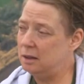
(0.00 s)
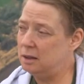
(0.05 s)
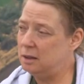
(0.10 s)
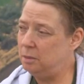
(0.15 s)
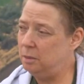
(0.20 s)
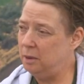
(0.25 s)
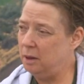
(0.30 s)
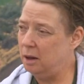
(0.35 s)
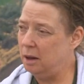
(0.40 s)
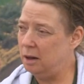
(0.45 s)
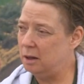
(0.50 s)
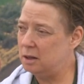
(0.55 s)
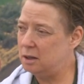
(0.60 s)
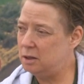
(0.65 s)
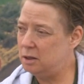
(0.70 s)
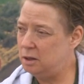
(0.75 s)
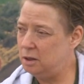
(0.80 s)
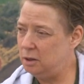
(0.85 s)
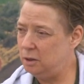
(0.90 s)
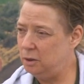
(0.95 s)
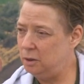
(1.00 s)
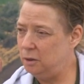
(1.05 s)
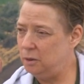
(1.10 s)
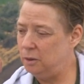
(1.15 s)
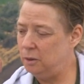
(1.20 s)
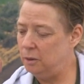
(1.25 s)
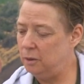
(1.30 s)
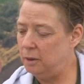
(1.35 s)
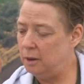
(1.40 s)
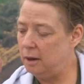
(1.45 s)
to be honest,
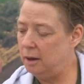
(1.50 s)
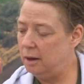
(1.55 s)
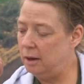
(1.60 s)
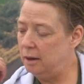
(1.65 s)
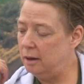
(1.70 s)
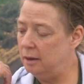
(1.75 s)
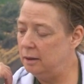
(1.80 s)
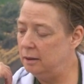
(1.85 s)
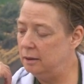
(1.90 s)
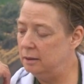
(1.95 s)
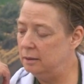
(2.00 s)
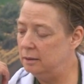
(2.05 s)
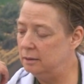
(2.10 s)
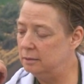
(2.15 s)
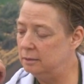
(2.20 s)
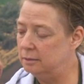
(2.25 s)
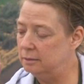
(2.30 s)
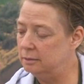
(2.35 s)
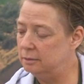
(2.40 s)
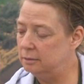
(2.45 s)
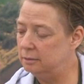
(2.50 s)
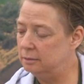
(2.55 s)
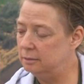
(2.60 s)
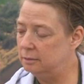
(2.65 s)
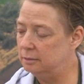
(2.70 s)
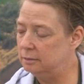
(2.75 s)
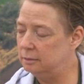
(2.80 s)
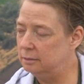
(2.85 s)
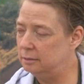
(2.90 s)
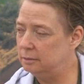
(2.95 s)
to. Uh,
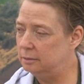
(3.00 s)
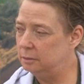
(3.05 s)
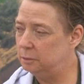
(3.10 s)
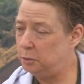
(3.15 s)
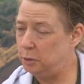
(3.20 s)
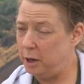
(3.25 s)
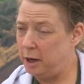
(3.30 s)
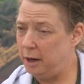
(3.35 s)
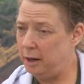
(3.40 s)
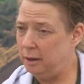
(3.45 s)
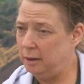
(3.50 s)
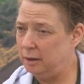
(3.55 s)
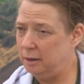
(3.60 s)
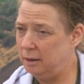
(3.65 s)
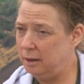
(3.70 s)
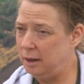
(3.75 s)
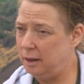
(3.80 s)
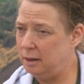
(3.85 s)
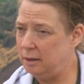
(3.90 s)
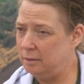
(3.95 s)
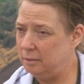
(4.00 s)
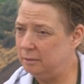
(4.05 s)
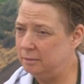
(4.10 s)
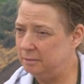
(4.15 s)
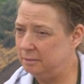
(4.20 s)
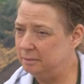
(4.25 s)
pray and